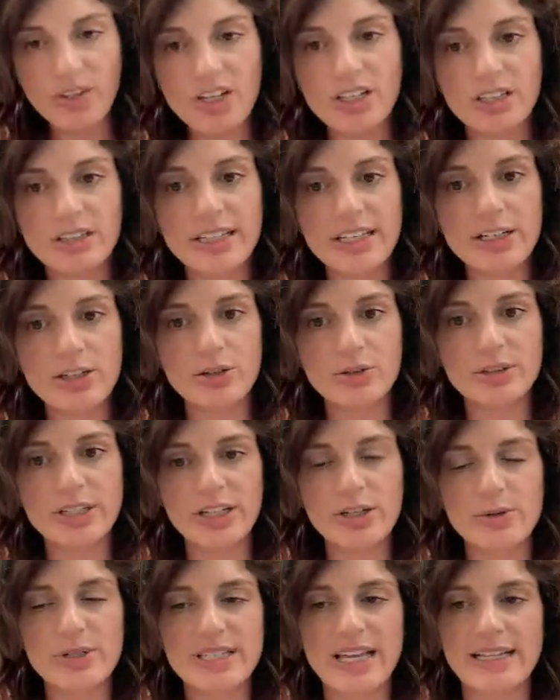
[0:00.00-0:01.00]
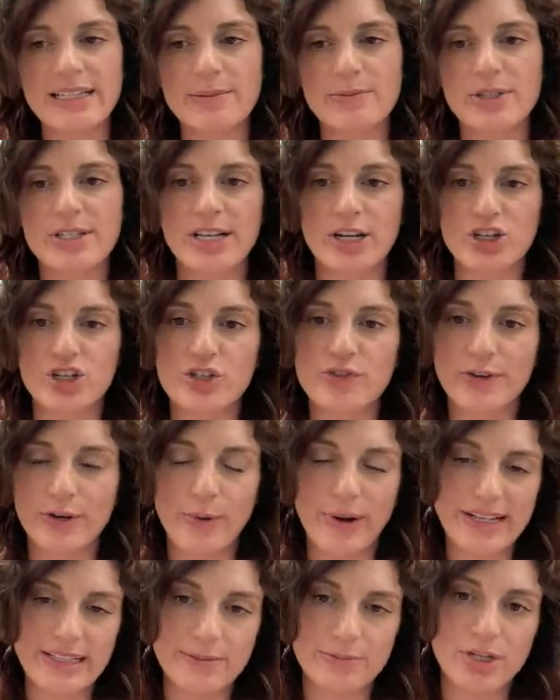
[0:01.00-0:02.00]
Uh, Lido, Lido has had some discussions for
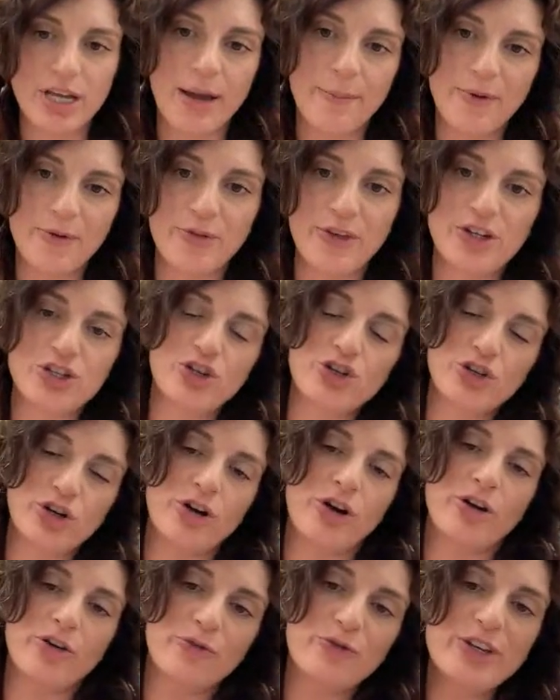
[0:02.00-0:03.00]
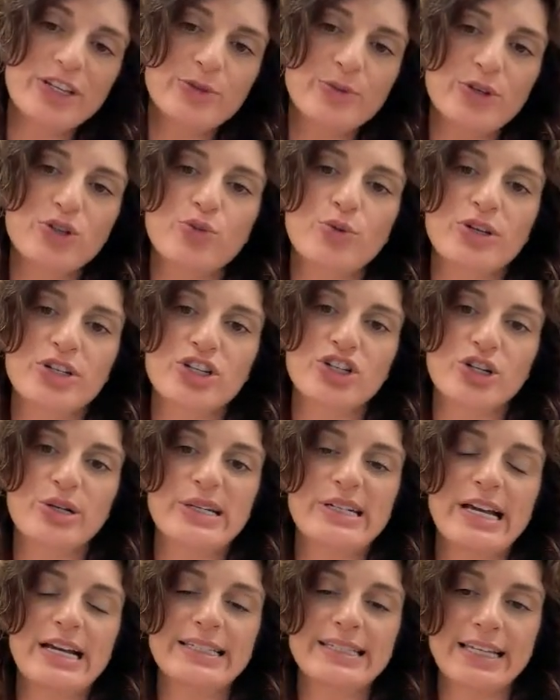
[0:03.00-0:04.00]
quite some time if they should turn on a fee switch, which
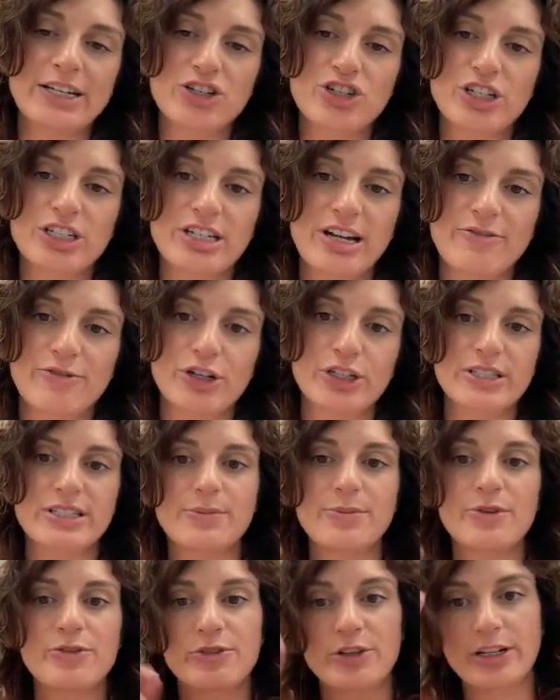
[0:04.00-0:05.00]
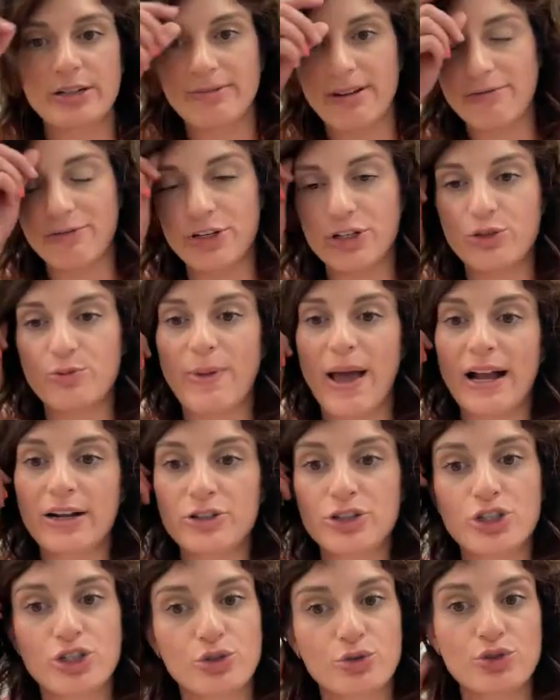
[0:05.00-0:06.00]
should essentially divert some of their revenue
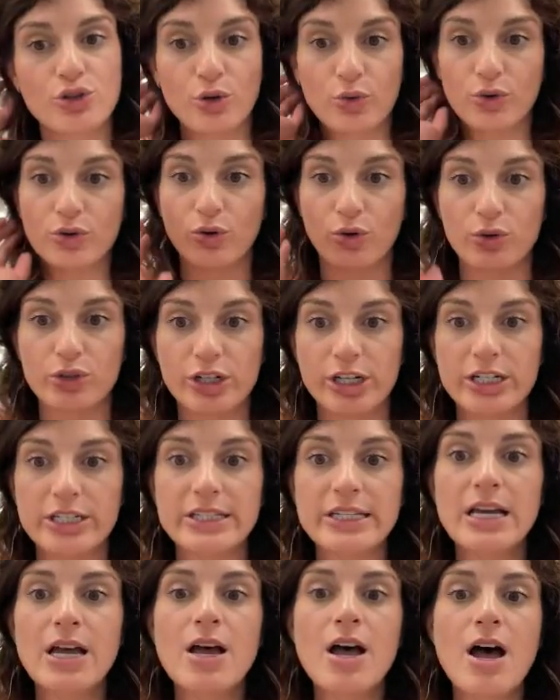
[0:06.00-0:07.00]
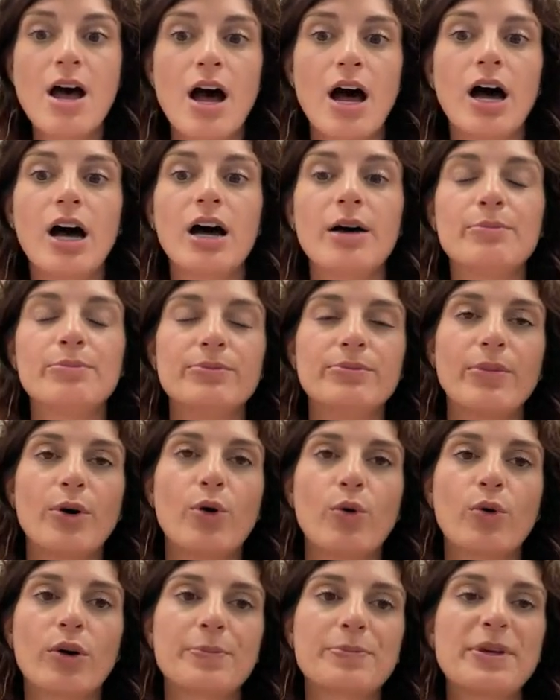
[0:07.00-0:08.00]
back to token holders um,
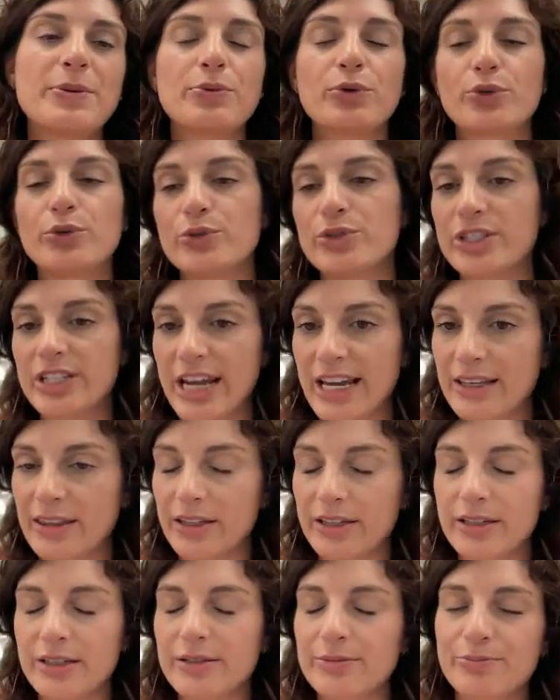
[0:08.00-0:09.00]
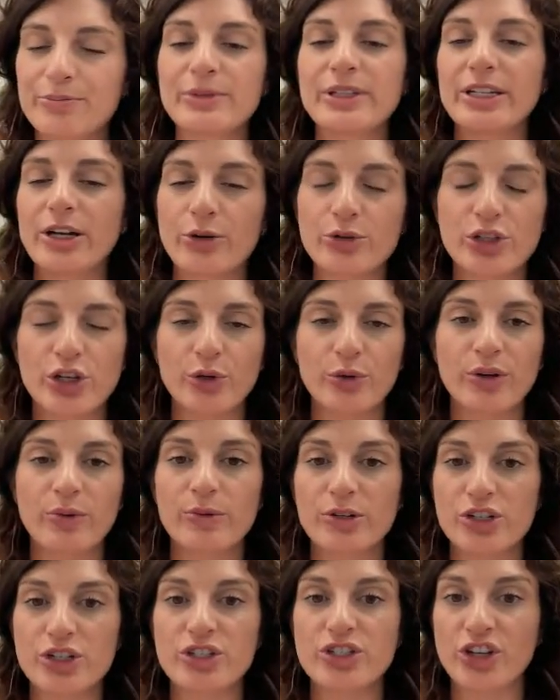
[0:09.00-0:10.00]
or people who stake the Lido
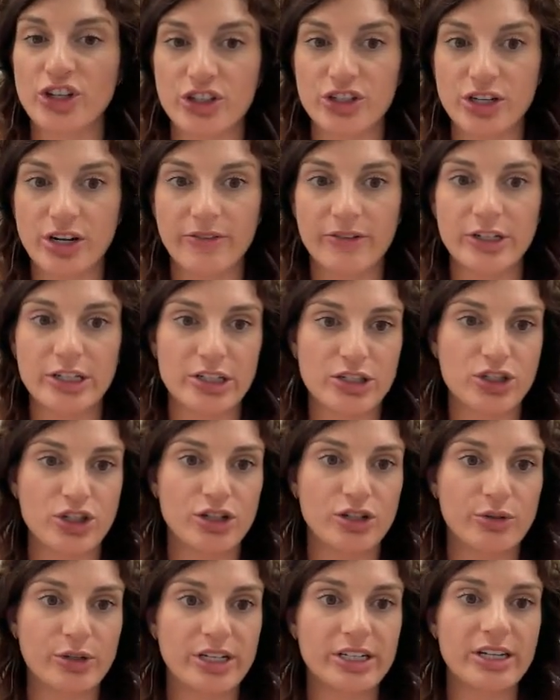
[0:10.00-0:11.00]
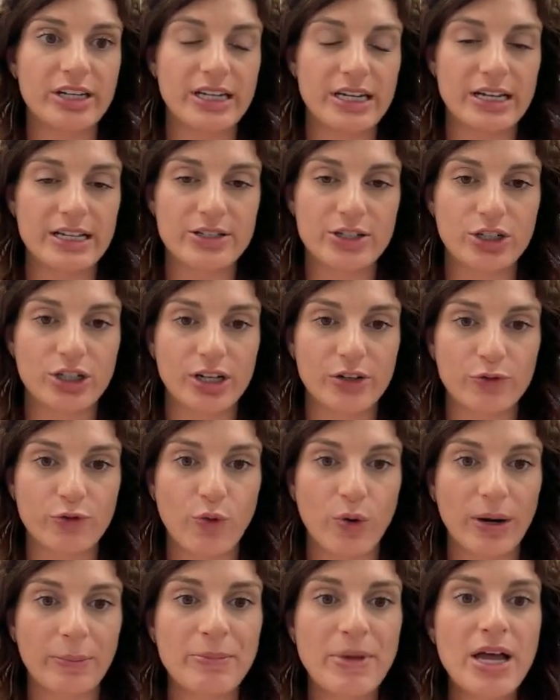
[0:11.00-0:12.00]
token, which is just a governance token in its current
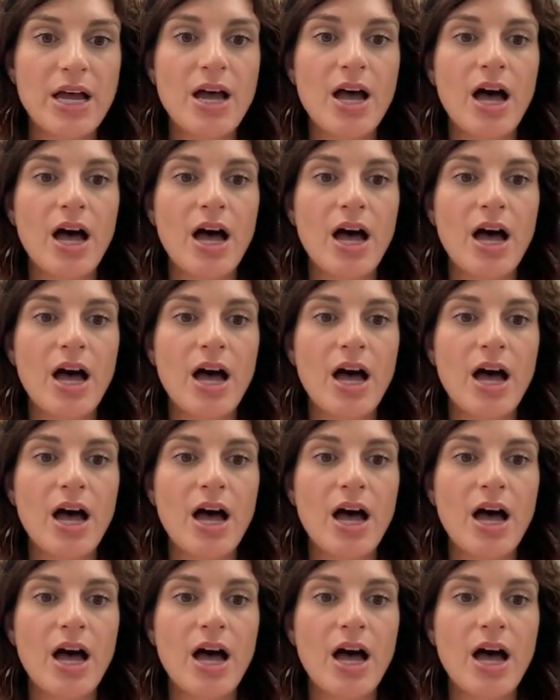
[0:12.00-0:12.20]
form.